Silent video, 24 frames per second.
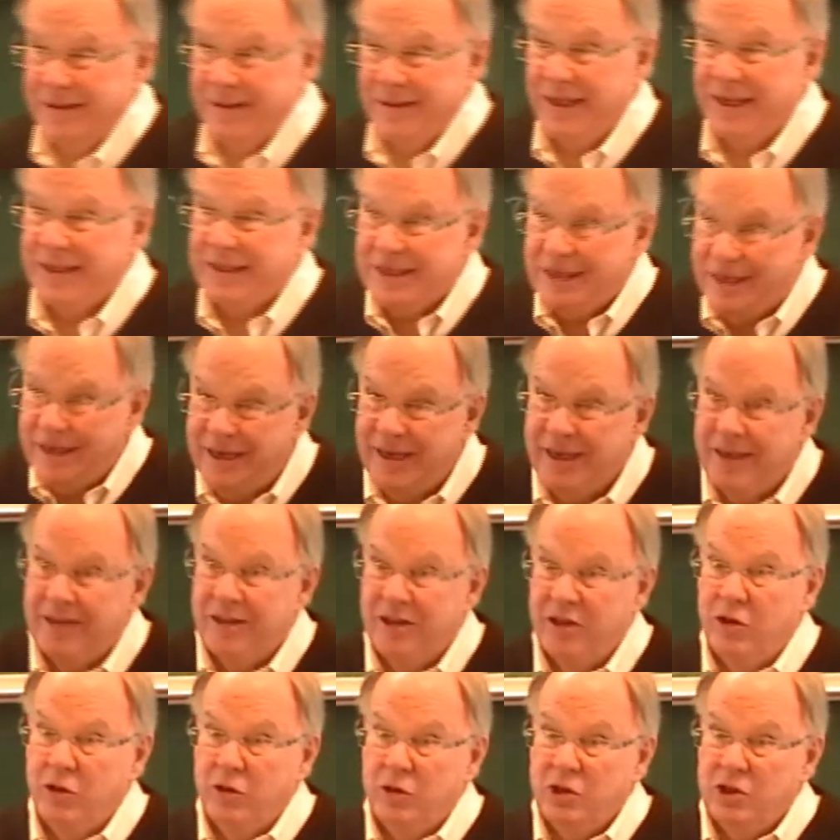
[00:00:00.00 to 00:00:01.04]
That's
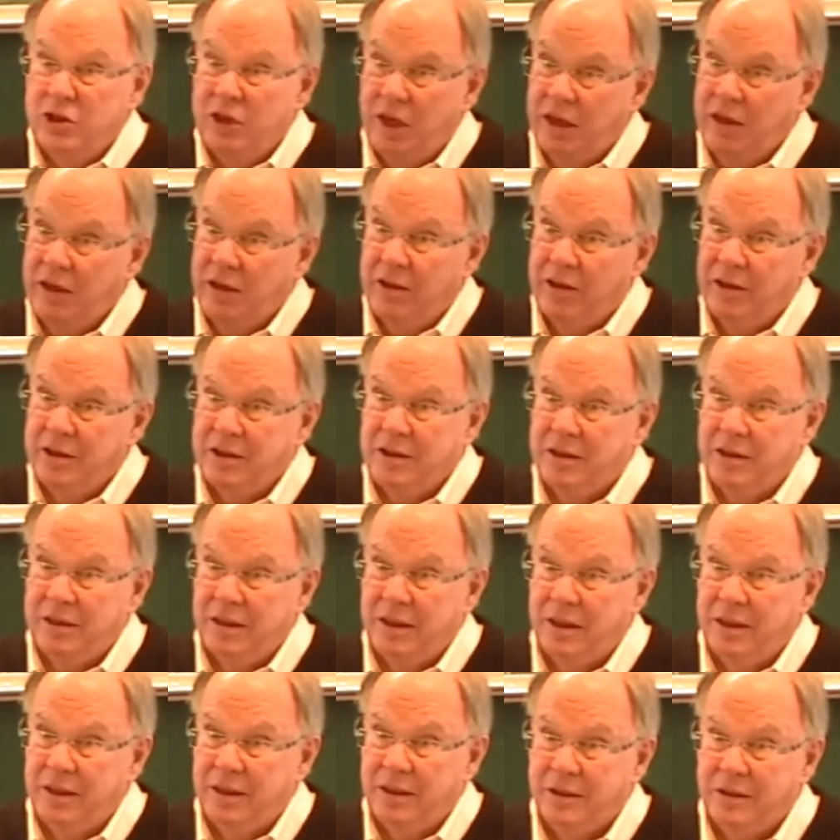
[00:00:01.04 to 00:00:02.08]
it. There's nothing else
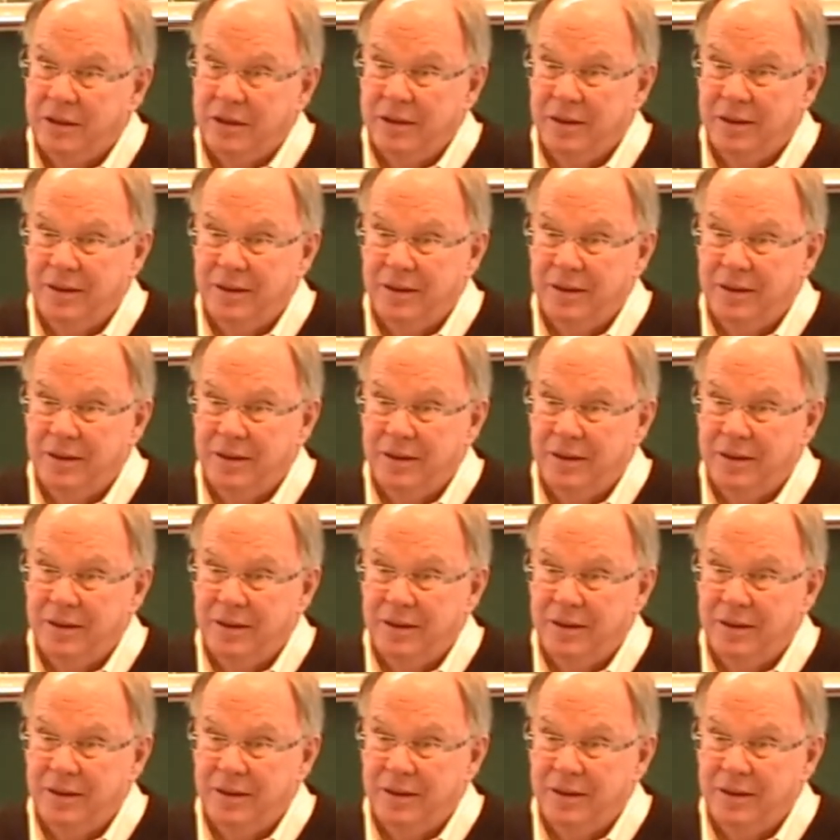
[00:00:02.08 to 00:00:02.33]
canonical.